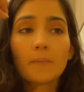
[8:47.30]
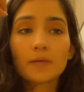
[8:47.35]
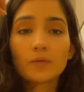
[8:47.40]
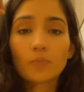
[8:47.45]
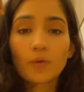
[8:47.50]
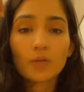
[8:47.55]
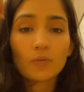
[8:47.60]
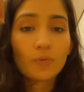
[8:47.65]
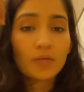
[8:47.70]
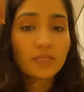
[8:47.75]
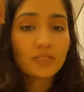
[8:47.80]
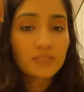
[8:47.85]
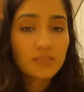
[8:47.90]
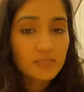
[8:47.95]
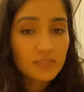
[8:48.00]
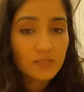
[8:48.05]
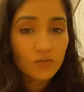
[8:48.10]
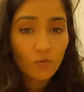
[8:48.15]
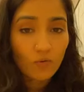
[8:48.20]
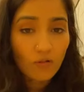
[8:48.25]
But when we
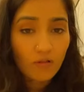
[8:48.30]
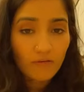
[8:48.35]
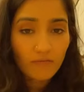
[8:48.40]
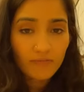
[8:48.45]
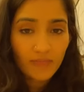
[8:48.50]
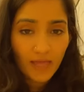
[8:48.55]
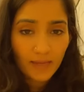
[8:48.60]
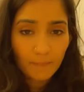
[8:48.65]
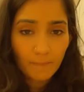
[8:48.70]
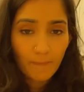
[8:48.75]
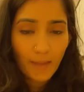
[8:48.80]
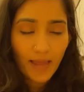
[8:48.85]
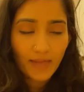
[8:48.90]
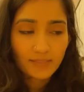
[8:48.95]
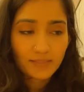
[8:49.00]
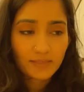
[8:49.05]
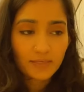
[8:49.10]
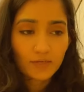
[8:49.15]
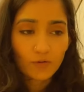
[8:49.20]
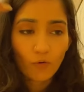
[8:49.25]
dissolve that
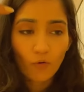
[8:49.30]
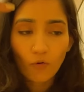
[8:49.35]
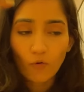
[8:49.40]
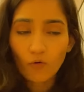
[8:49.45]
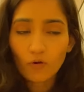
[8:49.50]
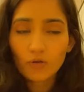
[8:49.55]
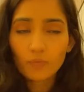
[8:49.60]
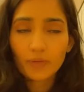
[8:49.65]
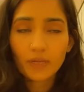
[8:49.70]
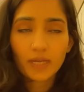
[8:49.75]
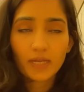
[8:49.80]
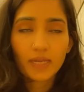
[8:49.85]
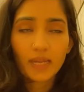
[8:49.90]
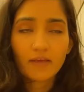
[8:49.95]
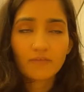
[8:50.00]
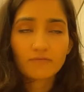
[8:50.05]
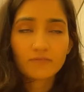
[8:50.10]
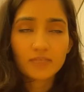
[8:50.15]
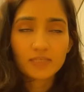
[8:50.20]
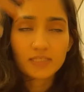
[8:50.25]
matter, all we are
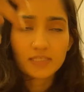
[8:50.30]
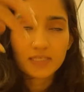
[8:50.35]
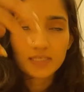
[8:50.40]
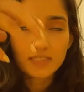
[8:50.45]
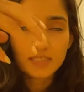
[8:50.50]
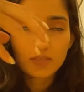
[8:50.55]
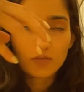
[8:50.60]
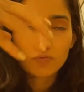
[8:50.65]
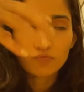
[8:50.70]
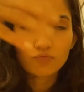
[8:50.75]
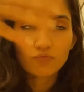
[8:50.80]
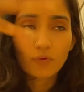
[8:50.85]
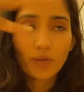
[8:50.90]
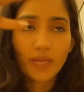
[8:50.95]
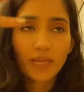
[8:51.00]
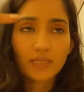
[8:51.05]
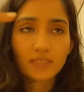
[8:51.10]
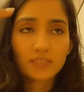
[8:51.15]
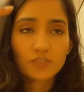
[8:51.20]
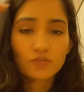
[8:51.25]
left is this
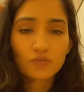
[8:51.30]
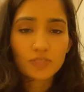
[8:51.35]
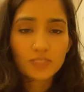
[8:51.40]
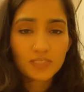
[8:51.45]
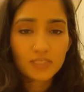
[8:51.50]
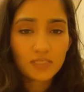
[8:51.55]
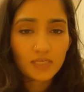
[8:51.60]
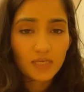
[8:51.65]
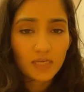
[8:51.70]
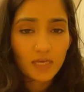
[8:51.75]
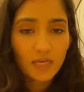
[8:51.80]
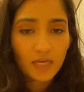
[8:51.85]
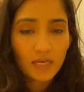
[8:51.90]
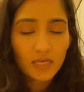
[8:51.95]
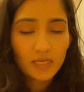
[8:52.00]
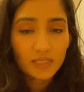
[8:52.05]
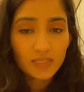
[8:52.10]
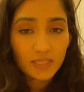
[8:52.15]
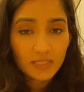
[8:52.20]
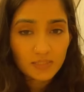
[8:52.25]
great, just
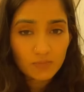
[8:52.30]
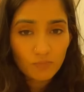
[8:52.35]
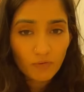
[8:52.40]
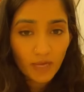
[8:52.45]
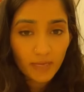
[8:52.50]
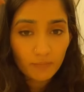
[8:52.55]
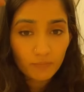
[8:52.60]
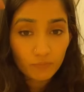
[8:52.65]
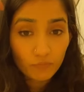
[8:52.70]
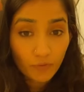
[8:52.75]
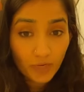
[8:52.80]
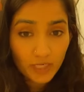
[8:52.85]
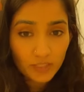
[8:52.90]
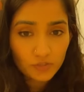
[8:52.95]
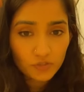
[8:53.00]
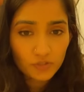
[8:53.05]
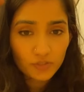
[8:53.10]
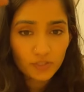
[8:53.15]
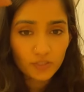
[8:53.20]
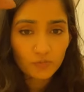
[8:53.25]
this
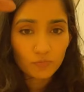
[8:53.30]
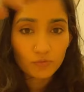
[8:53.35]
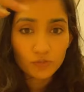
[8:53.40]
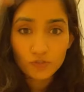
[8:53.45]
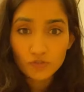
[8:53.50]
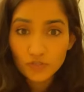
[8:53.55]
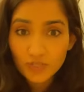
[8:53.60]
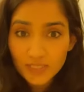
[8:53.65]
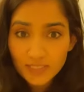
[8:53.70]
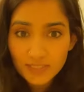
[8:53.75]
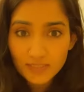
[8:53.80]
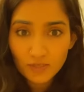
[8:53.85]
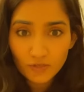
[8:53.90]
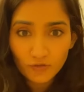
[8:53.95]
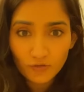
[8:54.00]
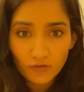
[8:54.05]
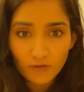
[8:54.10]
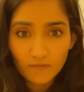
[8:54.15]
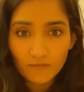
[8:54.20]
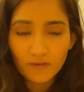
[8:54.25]
vibration, which is the
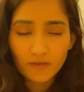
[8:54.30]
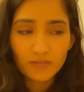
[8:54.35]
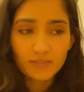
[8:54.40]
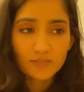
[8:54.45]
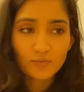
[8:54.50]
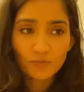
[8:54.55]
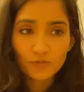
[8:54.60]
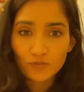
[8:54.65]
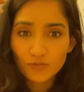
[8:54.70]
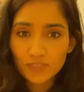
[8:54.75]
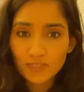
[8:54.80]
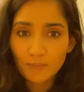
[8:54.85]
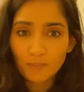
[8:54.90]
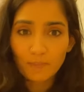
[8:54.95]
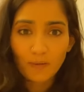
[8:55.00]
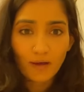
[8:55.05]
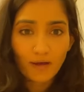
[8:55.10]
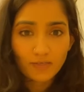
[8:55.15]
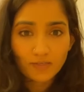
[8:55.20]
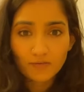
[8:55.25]
universe, which is a
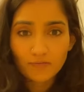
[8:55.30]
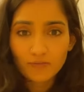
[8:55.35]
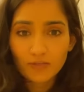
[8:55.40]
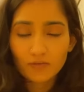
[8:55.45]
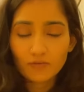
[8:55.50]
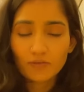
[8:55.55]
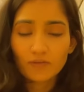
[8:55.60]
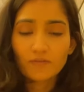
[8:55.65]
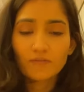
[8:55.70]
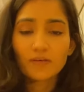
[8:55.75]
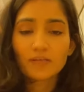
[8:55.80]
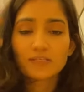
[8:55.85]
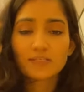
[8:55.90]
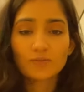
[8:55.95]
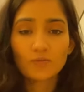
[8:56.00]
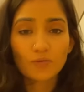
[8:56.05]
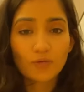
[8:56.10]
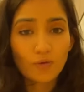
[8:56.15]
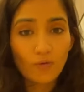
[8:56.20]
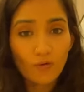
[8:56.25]
part of the
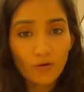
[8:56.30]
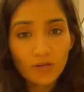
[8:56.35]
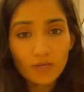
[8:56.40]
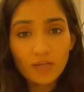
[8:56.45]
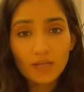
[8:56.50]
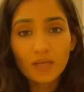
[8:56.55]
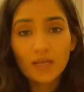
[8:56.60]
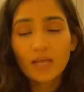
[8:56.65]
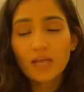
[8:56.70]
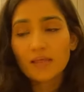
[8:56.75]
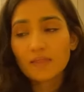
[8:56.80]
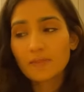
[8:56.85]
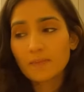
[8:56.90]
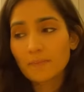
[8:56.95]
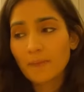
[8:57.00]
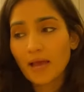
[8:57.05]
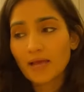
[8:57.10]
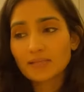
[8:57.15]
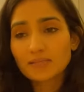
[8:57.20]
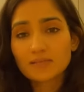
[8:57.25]
universe. So we all,
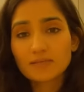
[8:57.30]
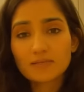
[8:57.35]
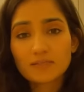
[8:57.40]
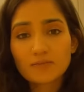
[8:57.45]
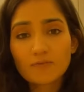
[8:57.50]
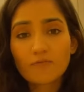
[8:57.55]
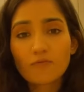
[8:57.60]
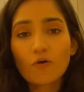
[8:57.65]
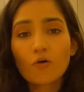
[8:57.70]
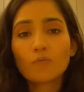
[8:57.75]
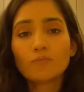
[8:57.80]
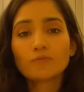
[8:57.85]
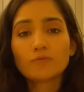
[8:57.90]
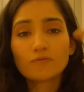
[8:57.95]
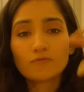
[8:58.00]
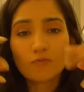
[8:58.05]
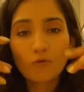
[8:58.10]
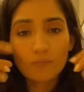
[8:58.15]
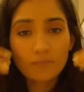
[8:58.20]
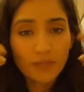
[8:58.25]
the matter is formed
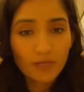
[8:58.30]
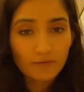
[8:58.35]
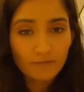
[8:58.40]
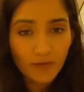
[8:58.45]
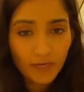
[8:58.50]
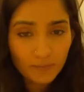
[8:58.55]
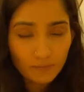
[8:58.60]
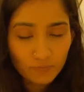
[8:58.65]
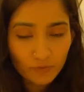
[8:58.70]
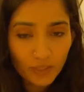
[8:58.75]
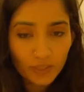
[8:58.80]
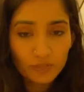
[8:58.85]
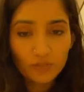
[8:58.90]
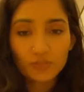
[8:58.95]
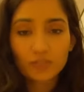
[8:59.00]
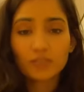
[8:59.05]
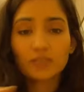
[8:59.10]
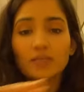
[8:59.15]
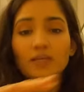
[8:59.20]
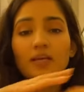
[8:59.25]
from that
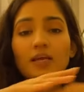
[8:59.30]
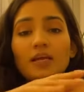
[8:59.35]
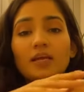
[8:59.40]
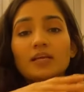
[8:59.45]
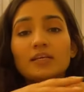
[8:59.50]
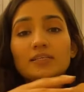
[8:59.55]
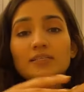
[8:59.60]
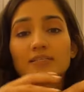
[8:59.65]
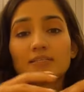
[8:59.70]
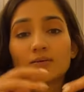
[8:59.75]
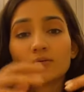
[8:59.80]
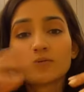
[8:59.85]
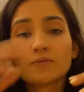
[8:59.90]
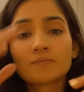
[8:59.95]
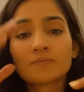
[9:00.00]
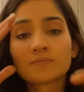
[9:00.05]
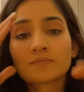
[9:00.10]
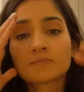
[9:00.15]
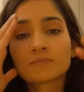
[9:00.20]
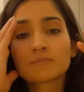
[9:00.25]
vibration.
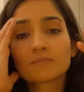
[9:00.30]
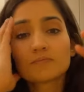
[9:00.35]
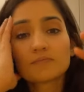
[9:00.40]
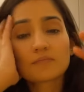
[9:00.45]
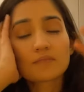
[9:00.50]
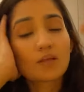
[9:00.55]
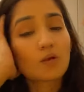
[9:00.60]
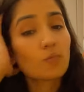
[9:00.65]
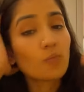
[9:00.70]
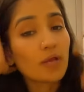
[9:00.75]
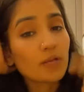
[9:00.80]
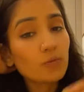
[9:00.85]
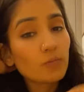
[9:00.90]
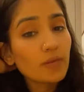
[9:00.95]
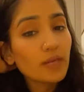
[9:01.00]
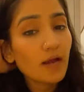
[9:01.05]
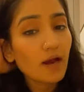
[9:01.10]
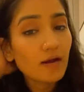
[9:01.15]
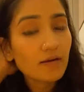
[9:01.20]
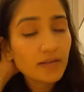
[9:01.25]
So when
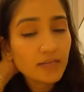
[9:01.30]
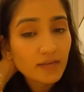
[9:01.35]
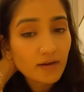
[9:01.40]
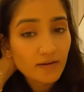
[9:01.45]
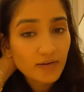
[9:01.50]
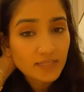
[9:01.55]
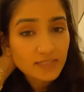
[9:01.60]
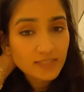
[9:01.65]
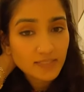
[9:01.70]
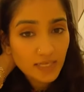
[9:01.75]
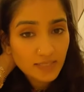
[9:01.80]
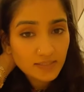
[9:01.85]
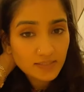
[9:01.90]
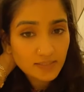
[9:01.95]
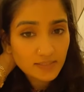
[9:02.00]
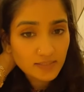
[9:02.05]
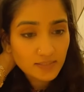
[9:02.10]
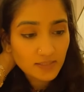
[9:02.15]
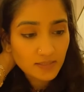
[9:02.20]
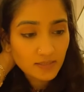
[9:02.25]
we are in our
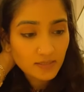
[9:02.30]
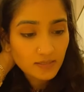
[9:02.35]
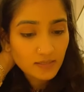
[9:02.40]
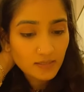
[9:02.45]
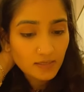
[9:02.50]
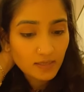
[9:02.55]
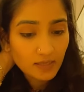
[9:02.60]
essence,